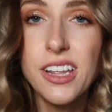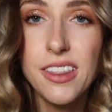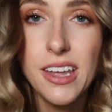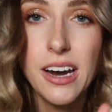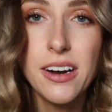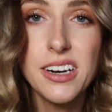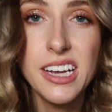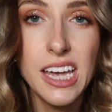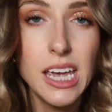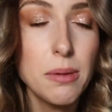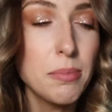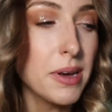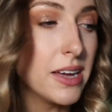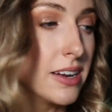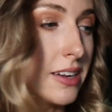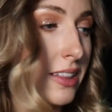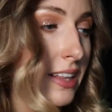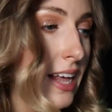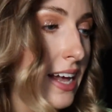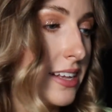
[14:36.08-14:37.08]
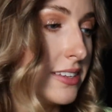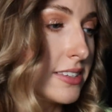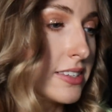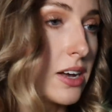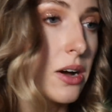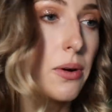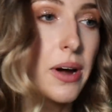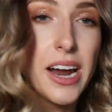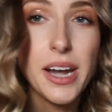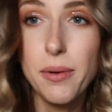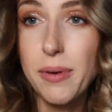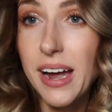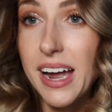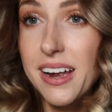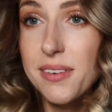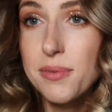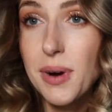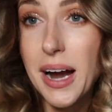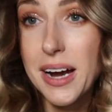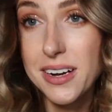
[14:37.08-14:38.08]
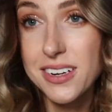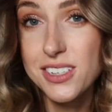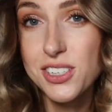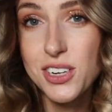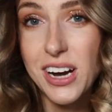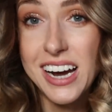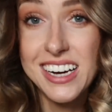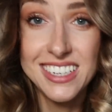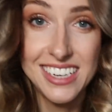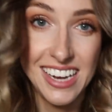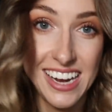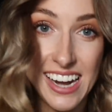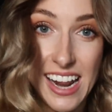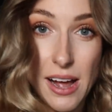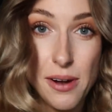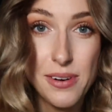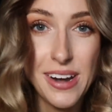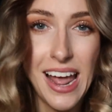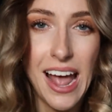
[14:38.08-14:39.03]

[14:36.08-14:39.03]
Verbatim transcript: in there to keep it lit. So anyway, I'm gonna try and take it out